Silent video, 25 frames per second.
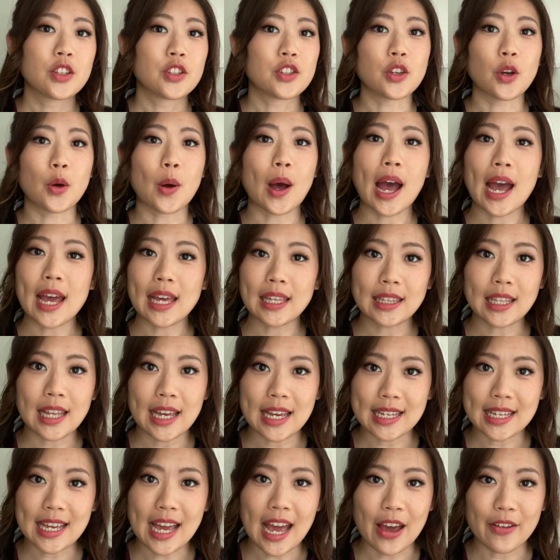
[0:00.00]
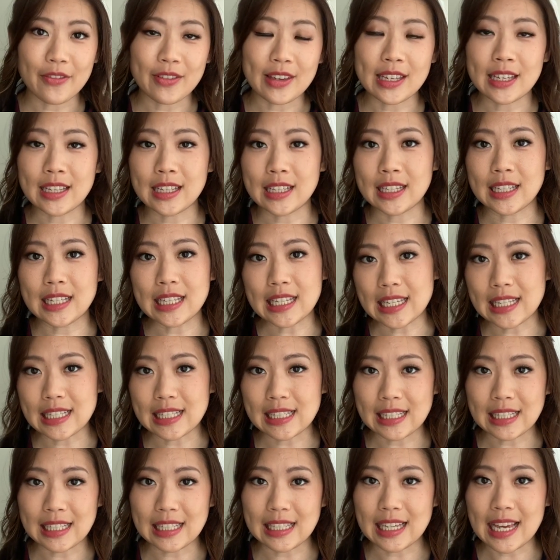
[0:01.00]
So I like having
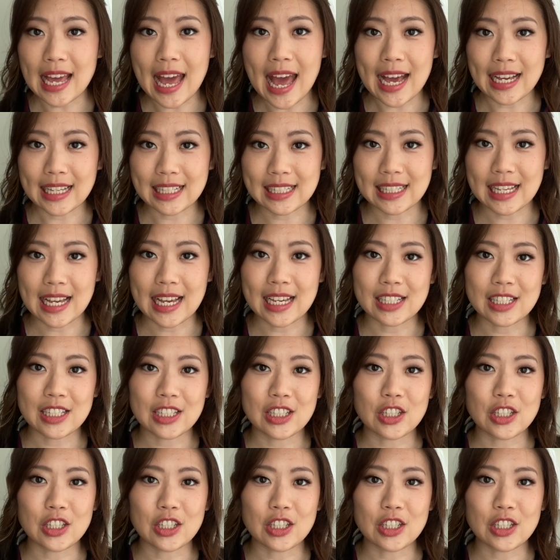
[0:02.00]
easy access.